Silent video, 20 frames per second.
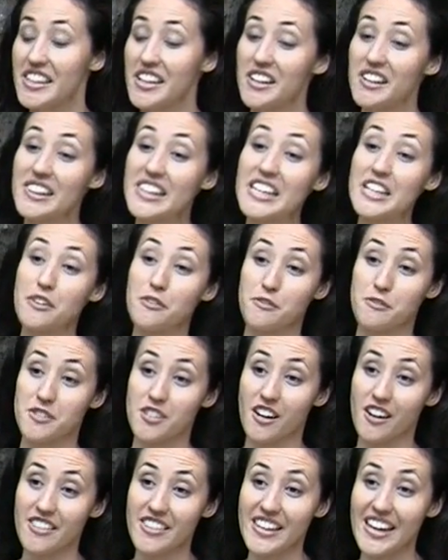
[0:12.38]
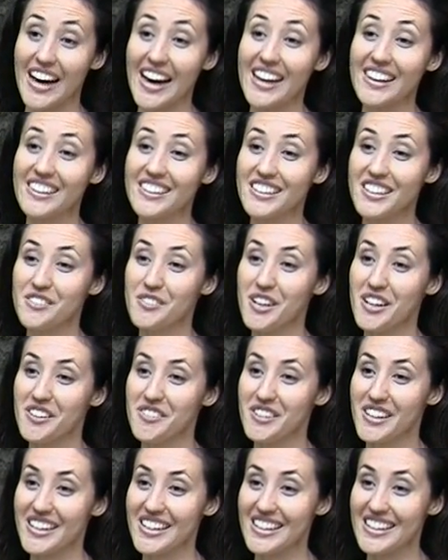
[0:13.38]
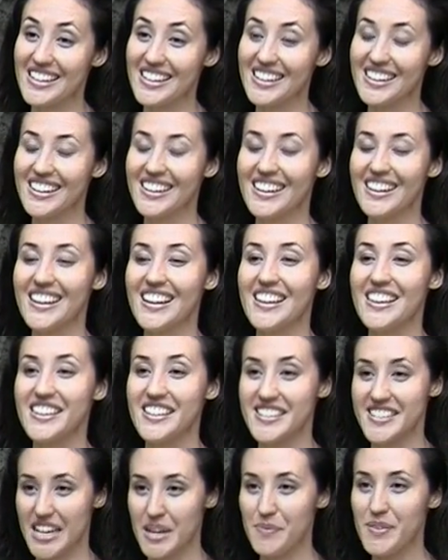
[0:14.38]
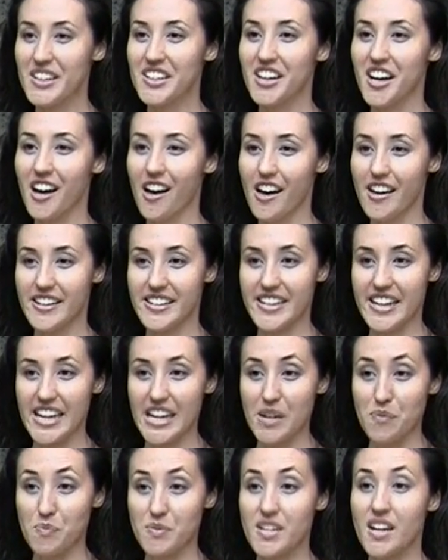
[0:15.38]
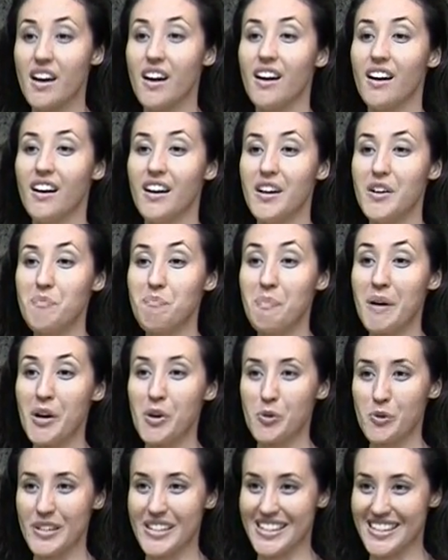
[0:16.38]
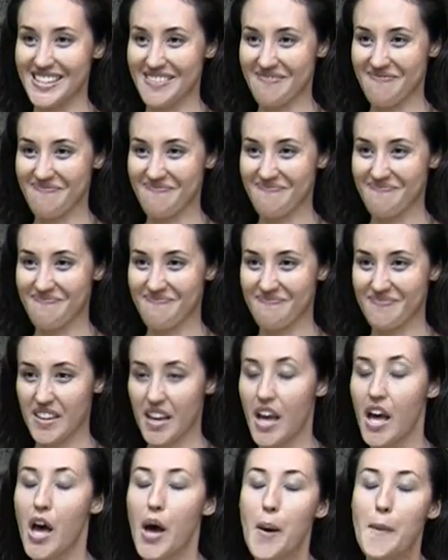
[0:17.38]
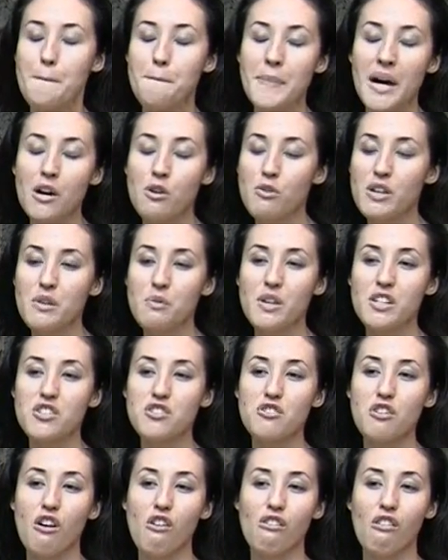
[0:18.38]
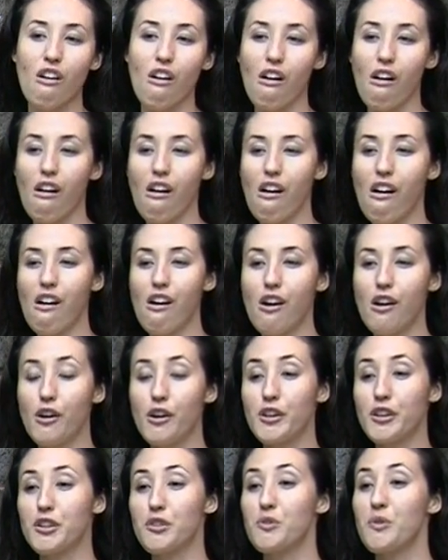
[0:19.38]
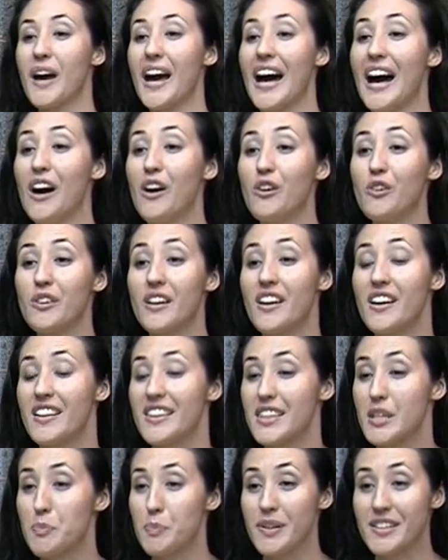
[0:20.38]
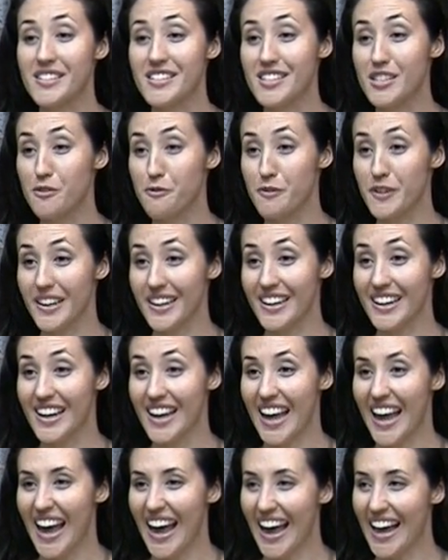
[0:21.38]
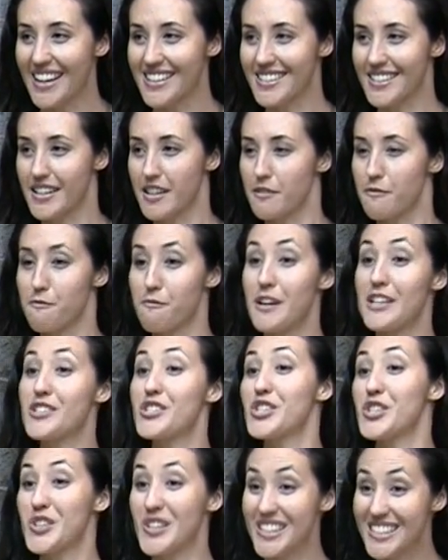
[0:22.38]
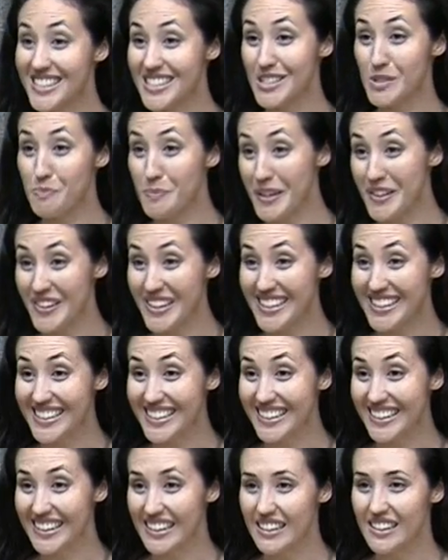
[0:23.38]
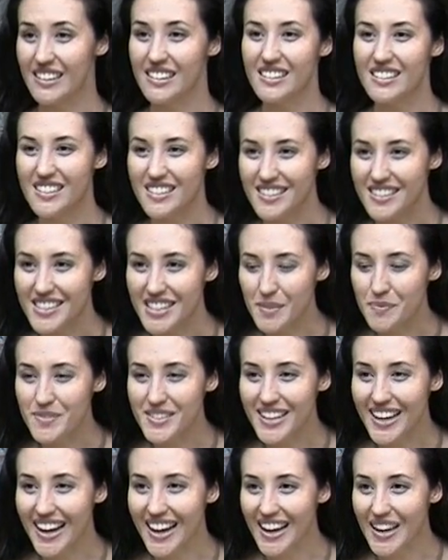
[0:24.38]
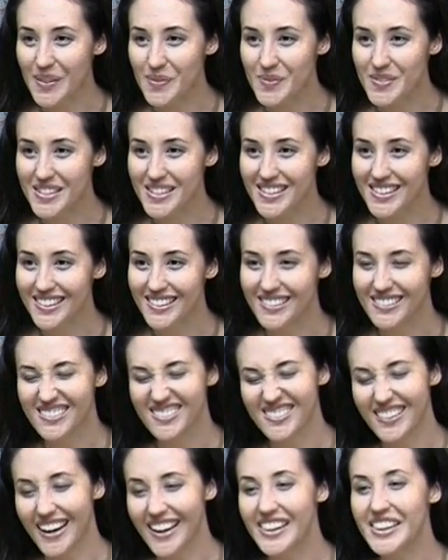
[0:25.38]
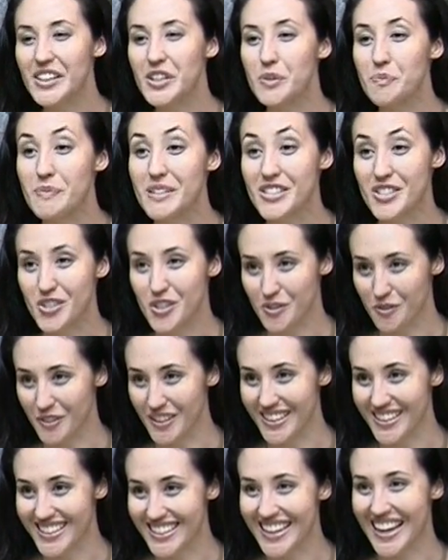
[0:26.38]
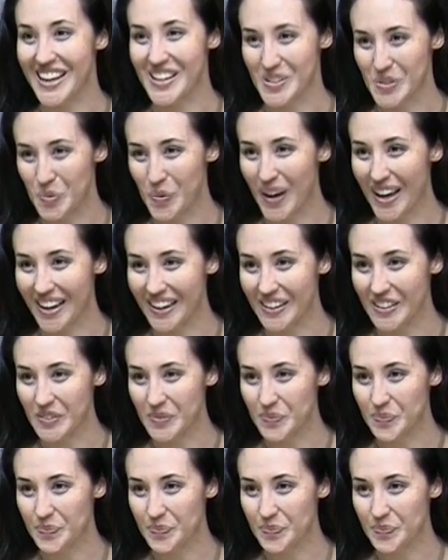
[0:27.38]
there lived on the island of Hawaii the demigod named Maui. Maui was known all throughout the Pacific as an adventurous spirit, sometimes a little mischievous as well.